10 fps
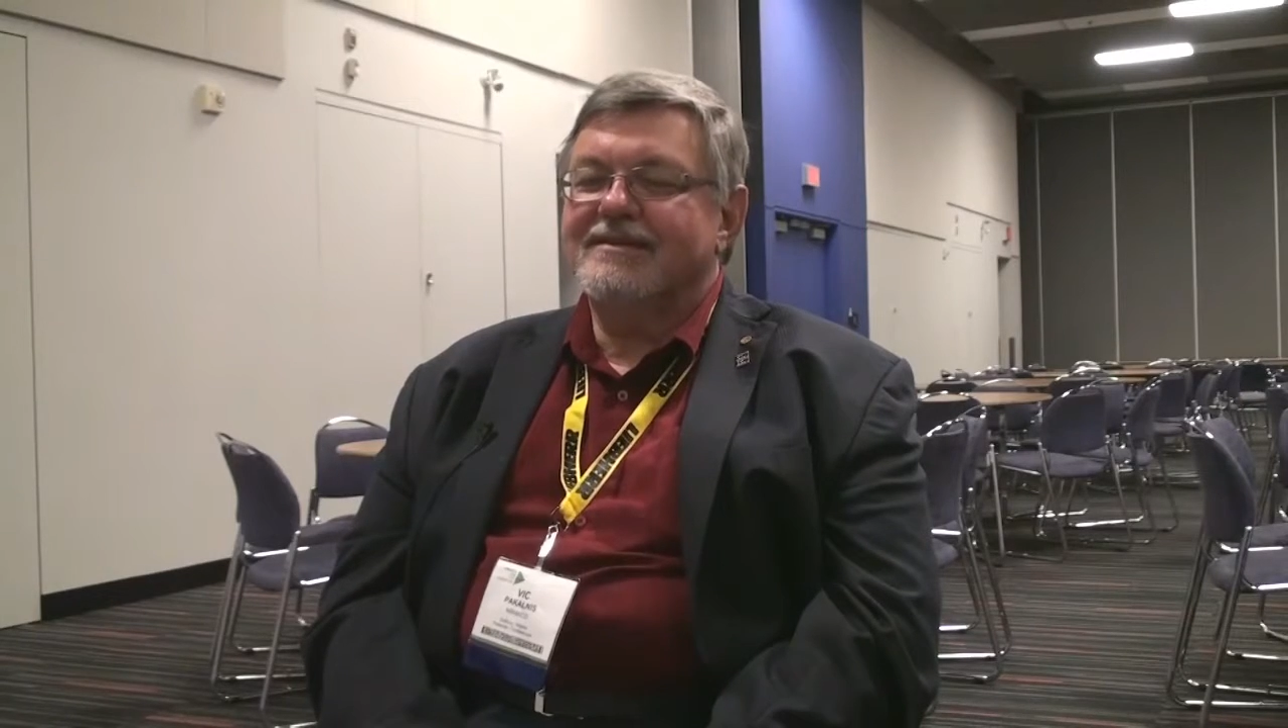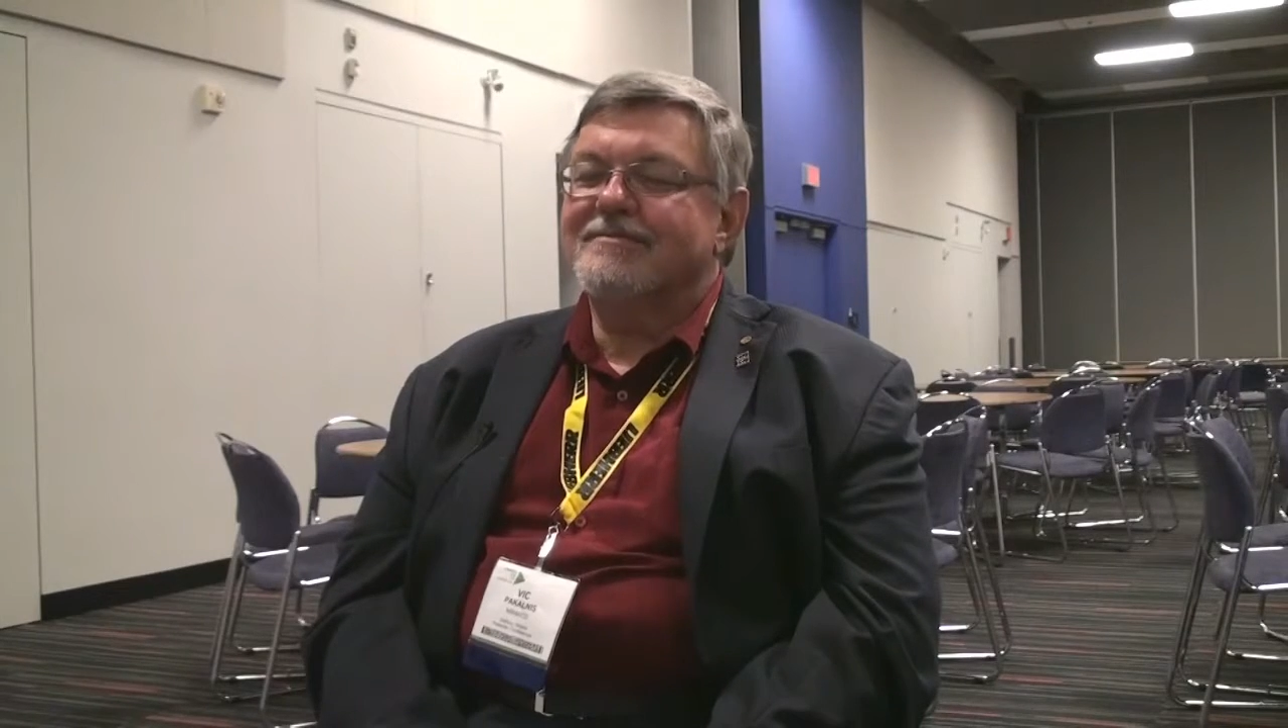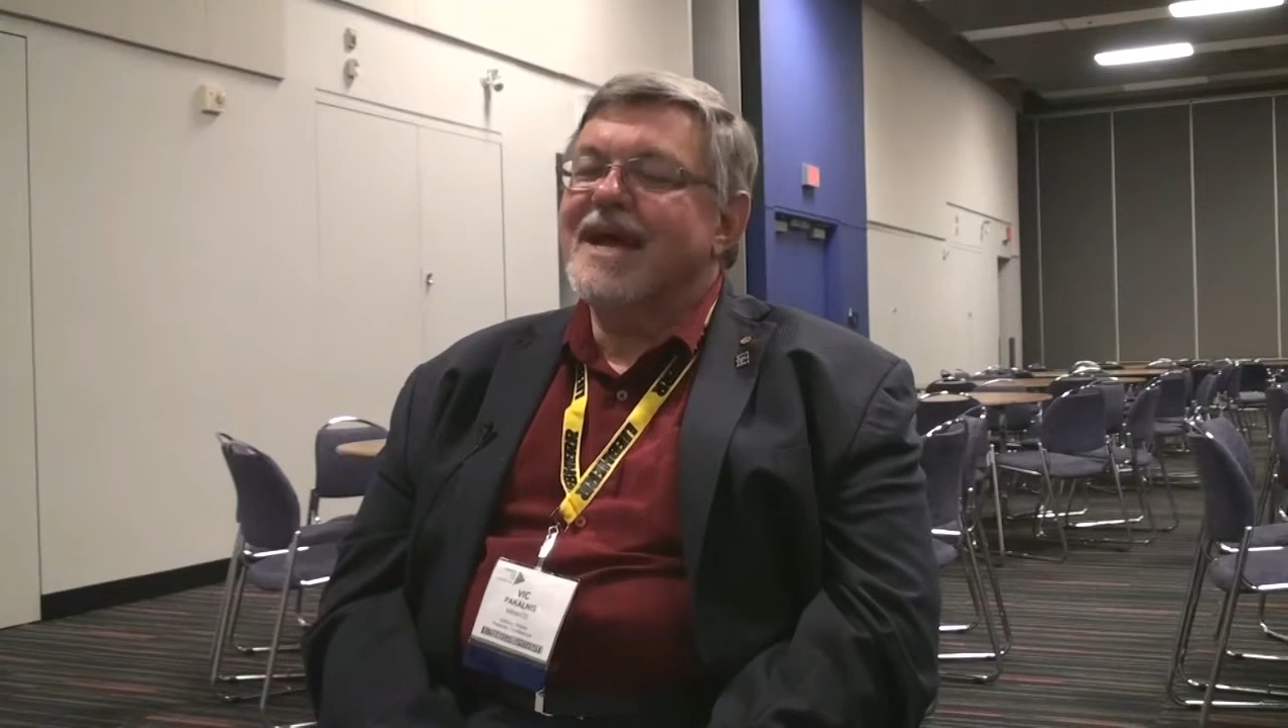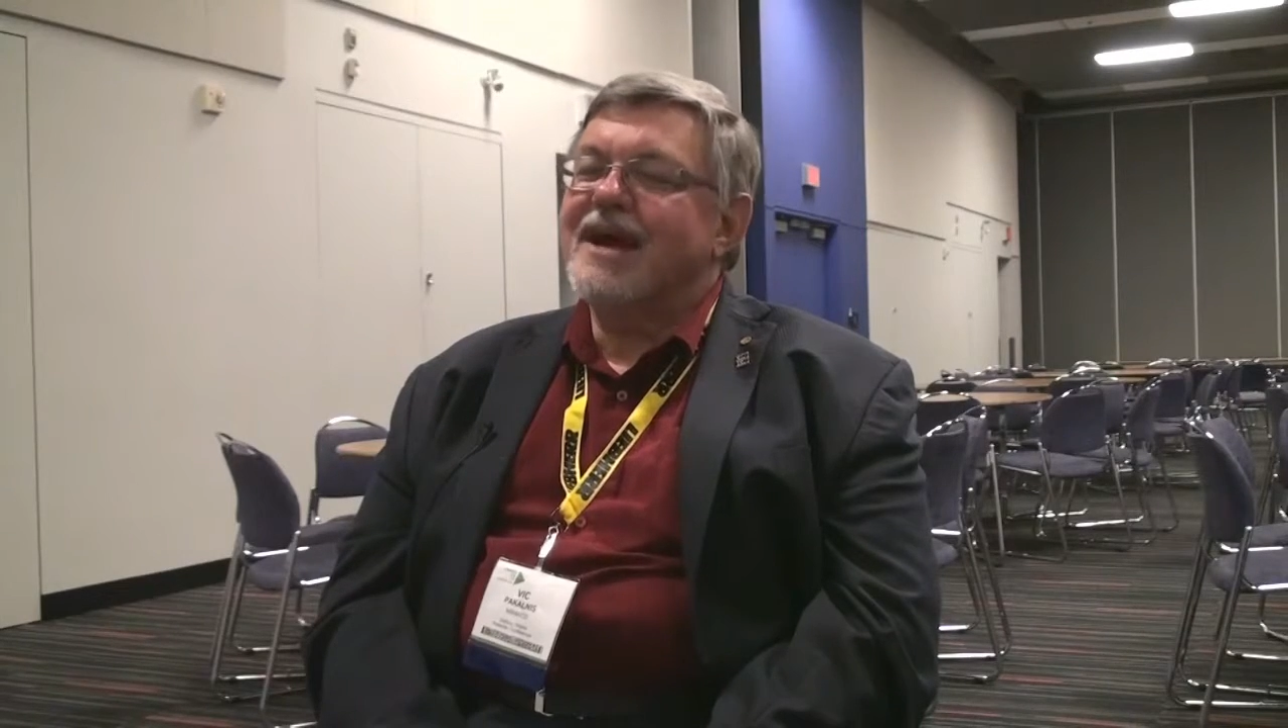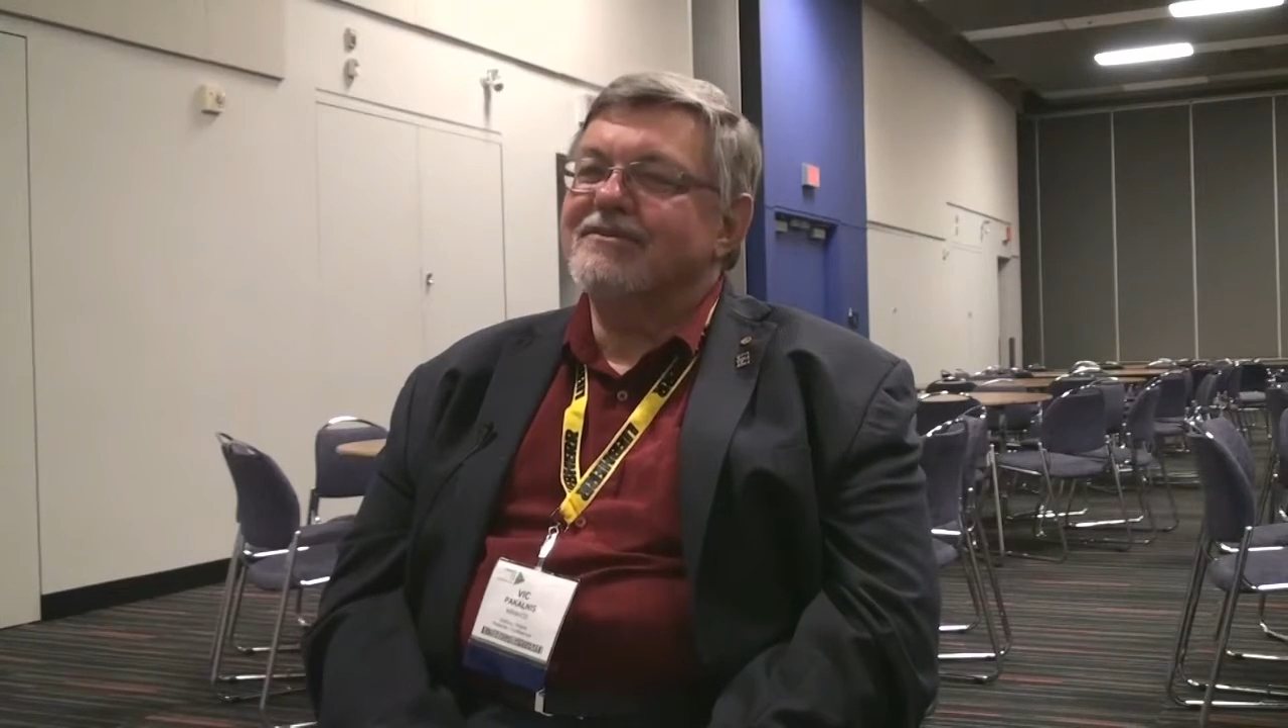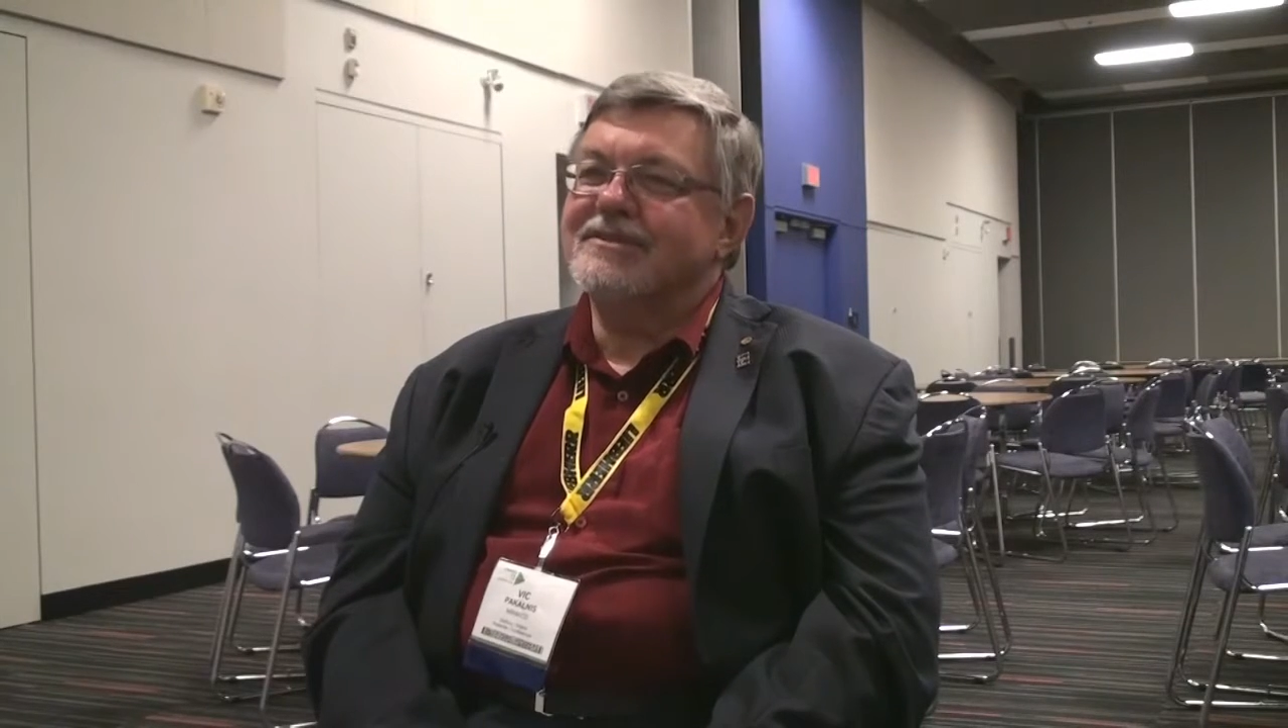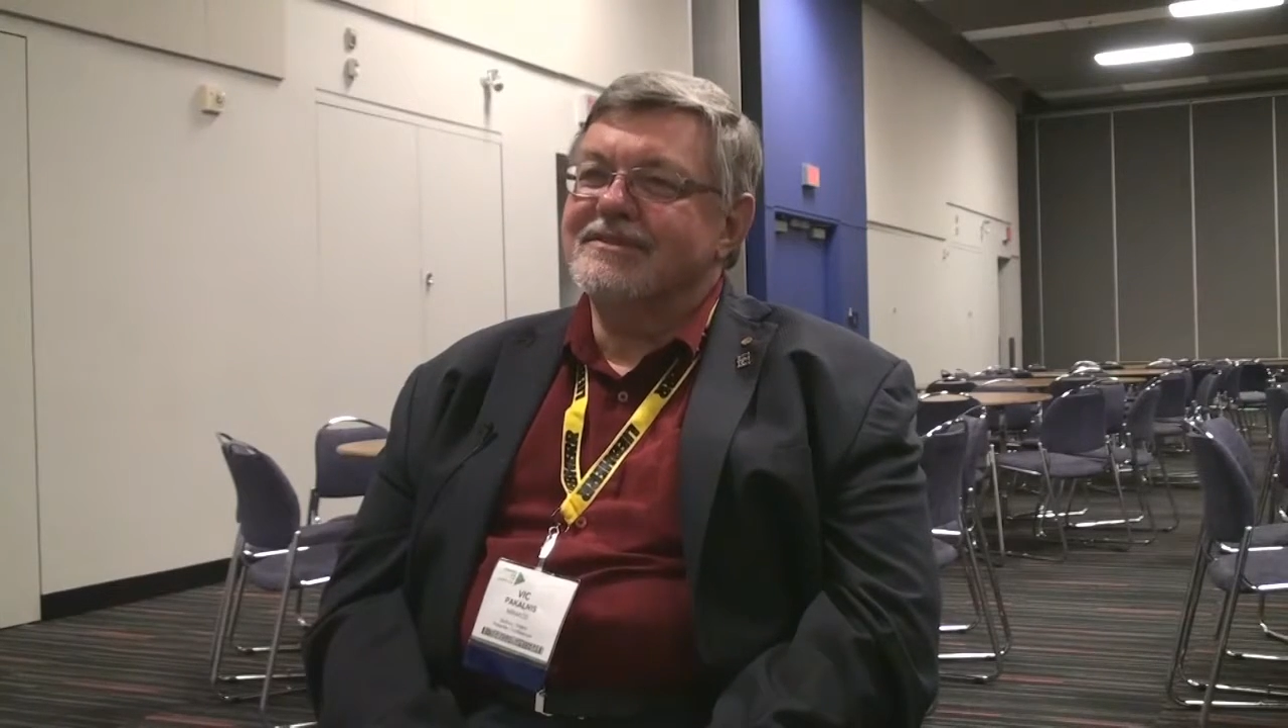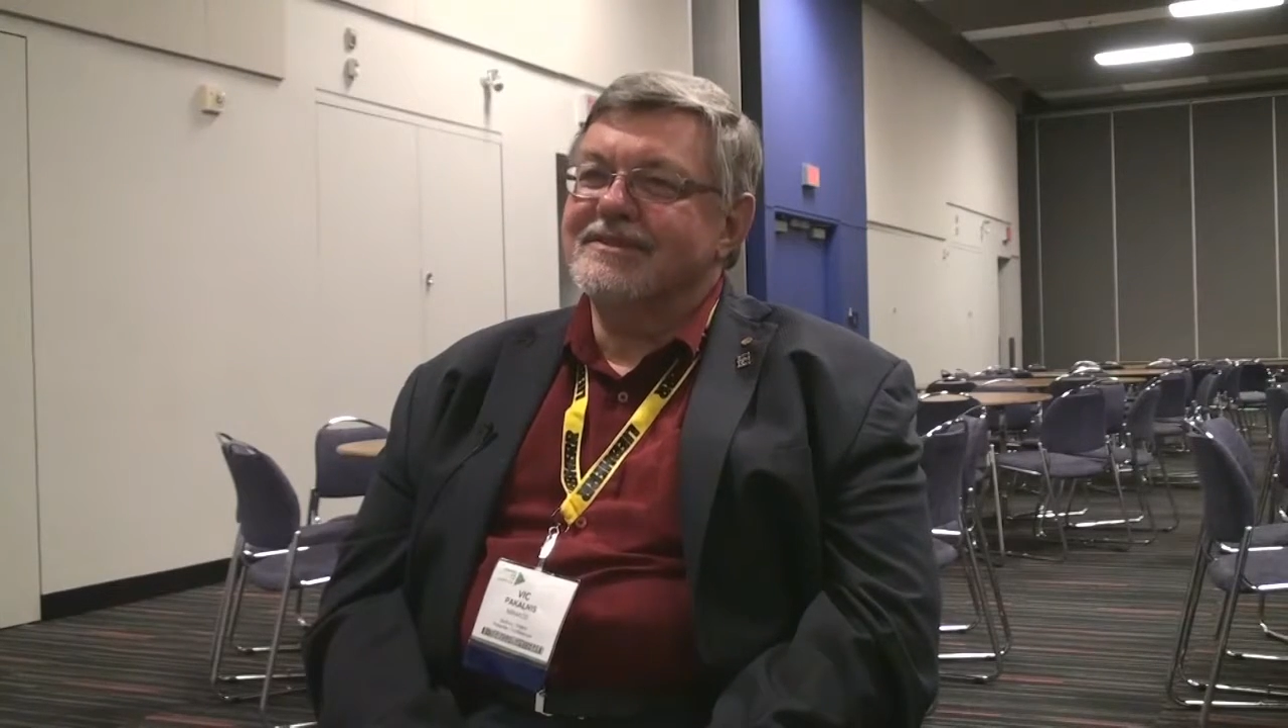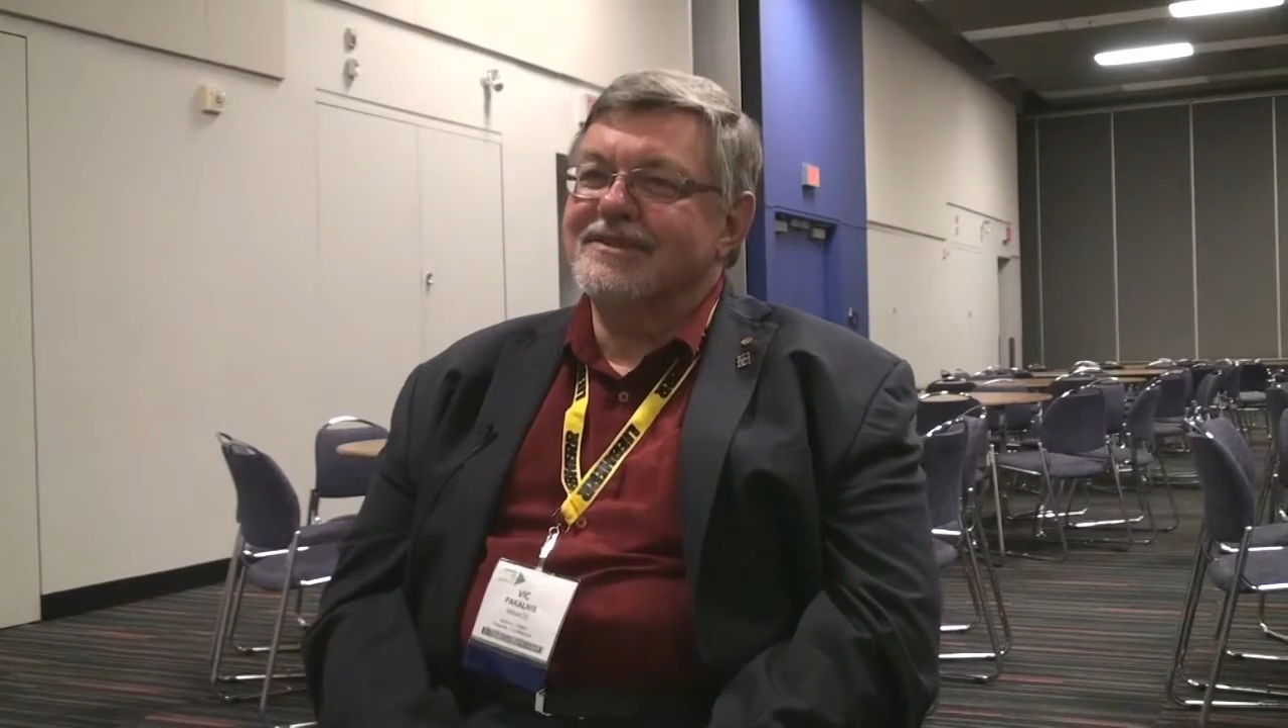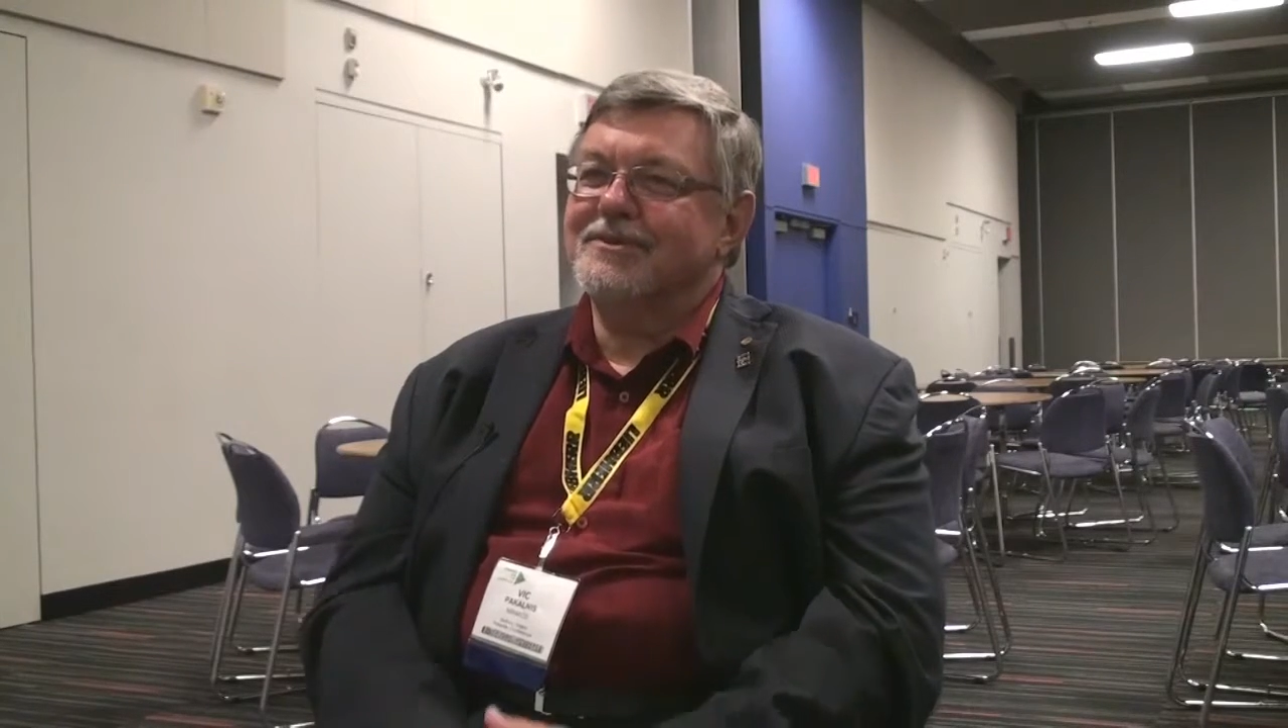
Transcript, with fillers: some houses